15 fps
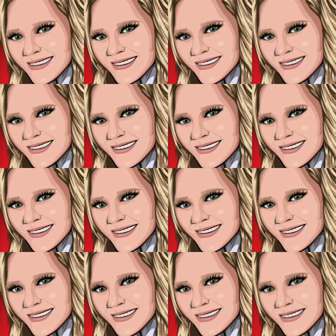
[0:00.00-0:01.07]

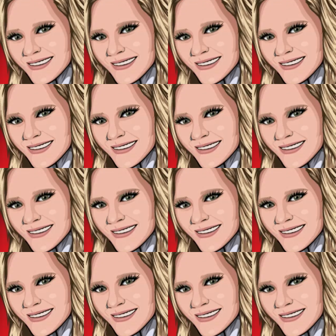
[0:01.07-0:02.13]

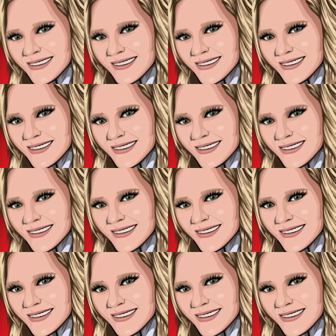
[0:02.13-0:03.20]

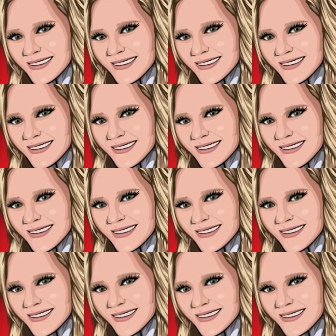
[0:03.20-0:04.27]

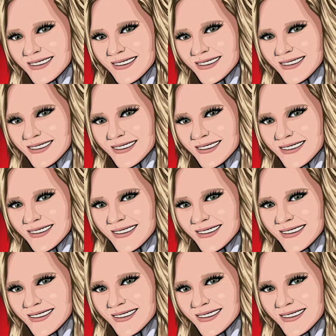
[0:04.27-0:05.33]

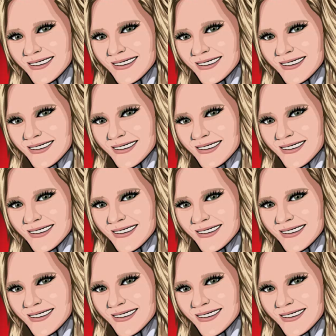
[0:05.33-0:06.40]

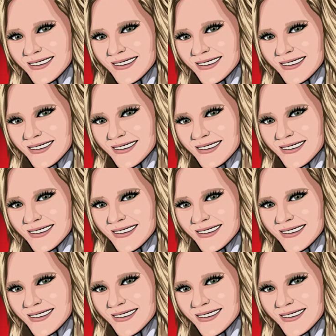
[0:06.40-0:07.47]

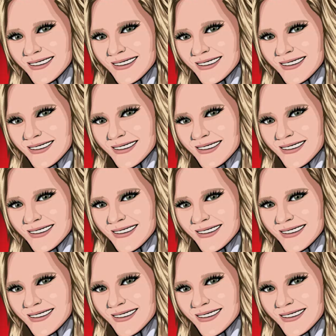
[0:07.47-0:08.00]
[no speech]